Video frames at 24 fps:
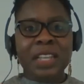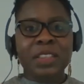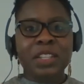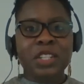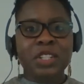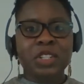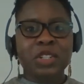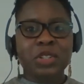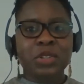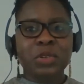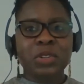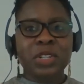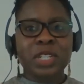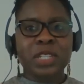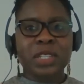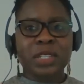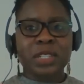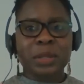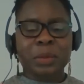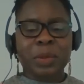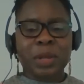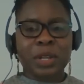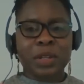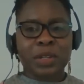And the story
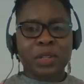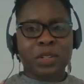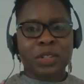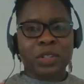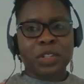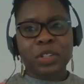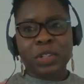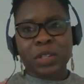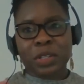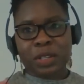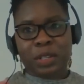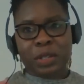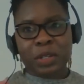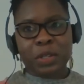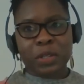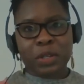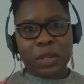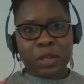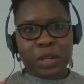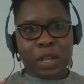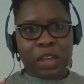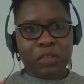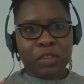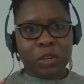is about,
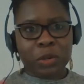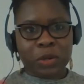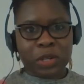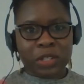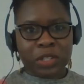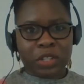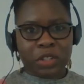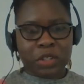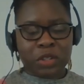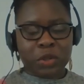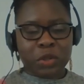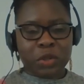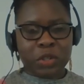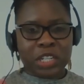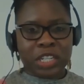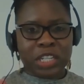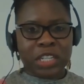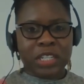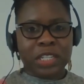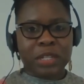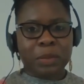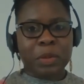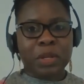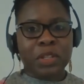having read the story,
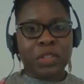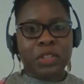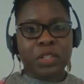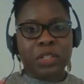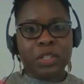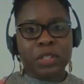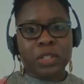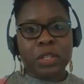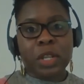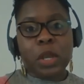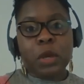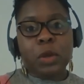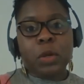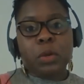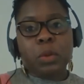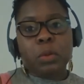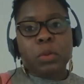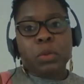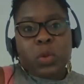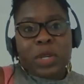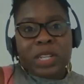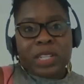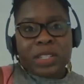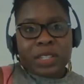it's about this
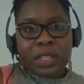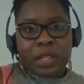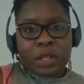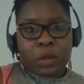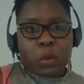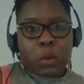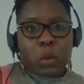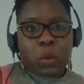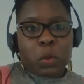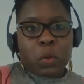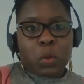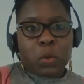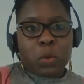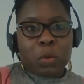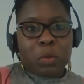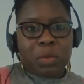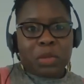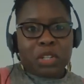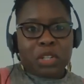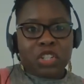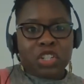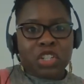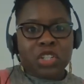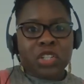wizard or
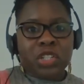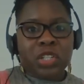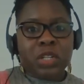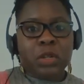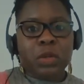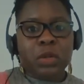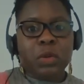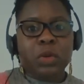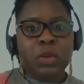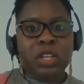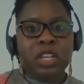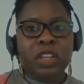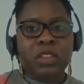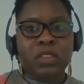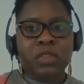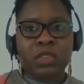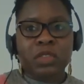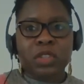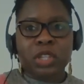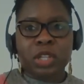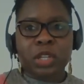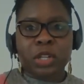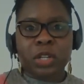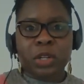magician who
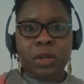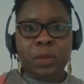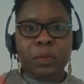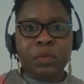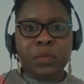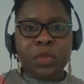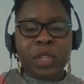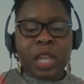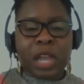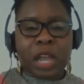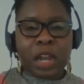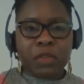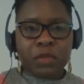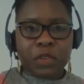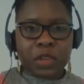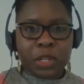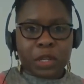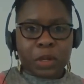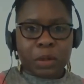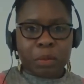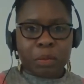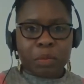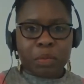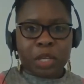gives the
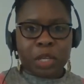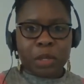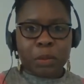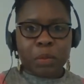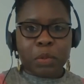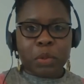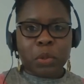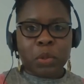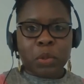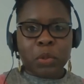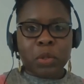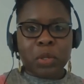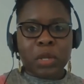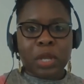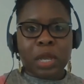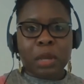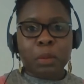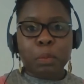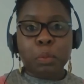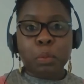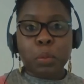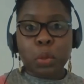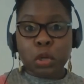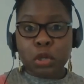African people
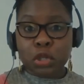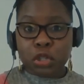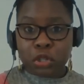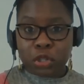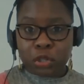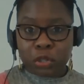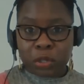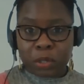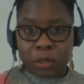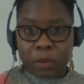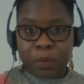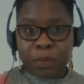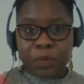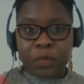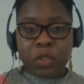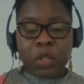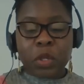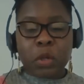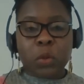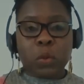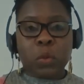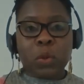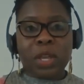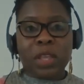a potion
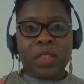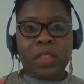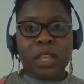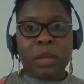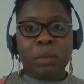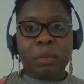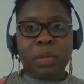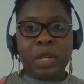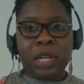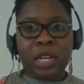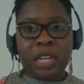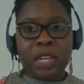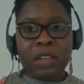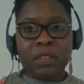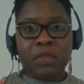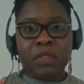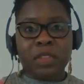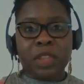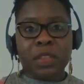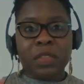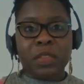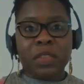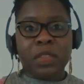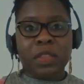where they
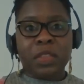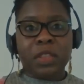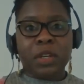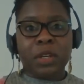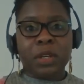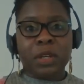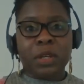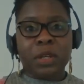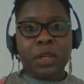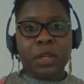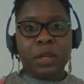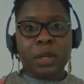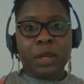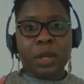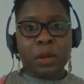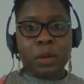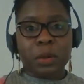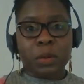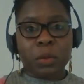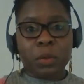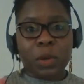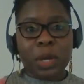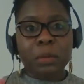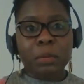believe that the
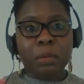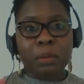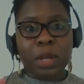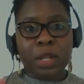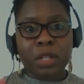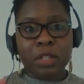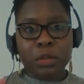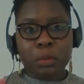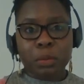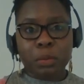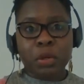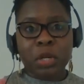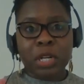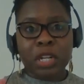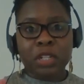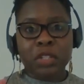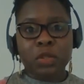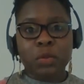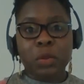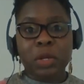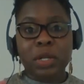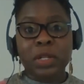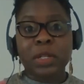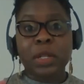white man's
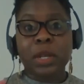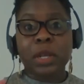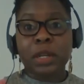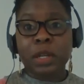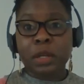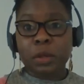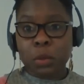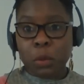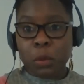bullets will turn